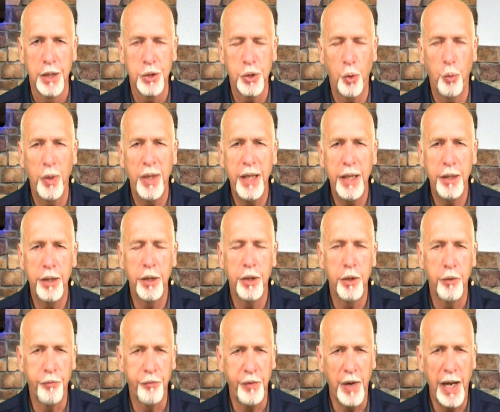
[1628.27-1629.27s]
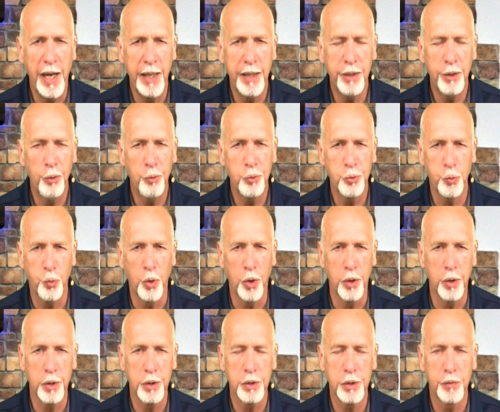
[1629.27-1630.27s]
So we need to define those
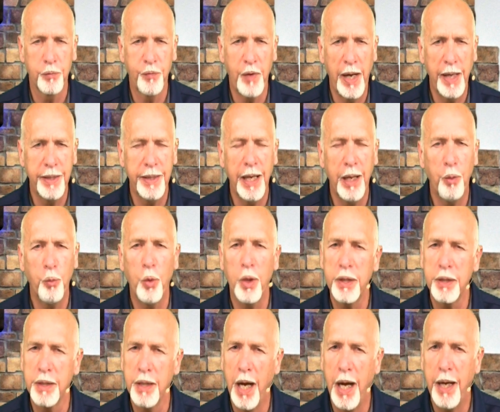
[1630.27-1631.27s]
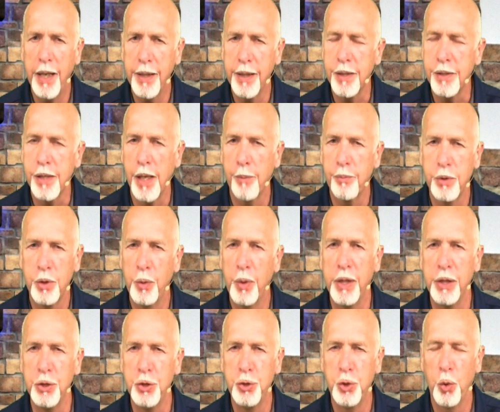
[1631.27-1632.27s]
works, find out what God is up
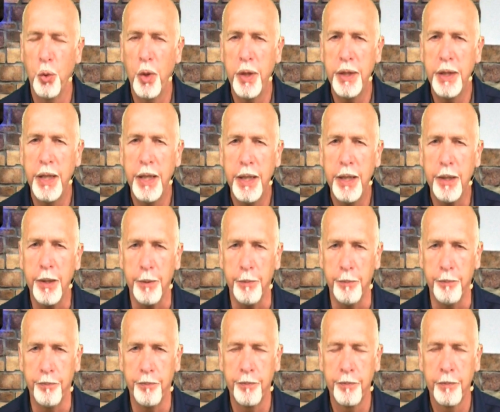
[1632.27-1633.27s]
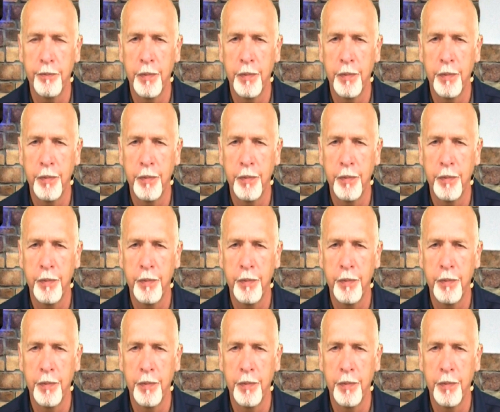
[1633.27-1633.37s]
to, and join Him.